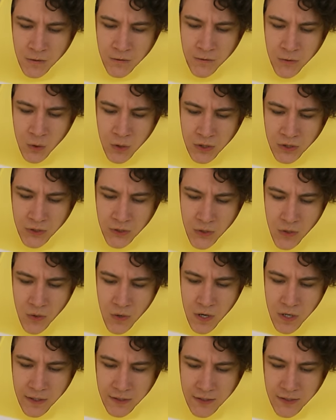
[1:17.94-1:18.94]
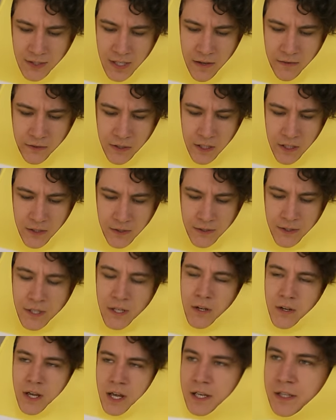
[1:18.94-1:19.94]
4 score and 7 years
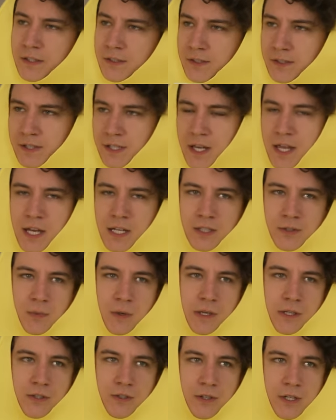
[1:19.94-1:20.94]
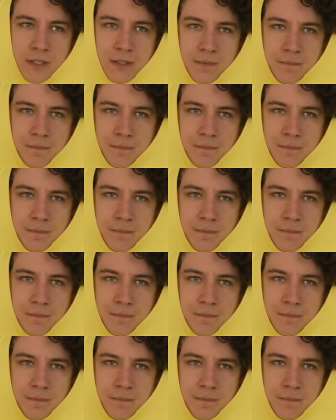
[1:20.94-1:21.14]
ago. Okay, this is the Gettysburg Address.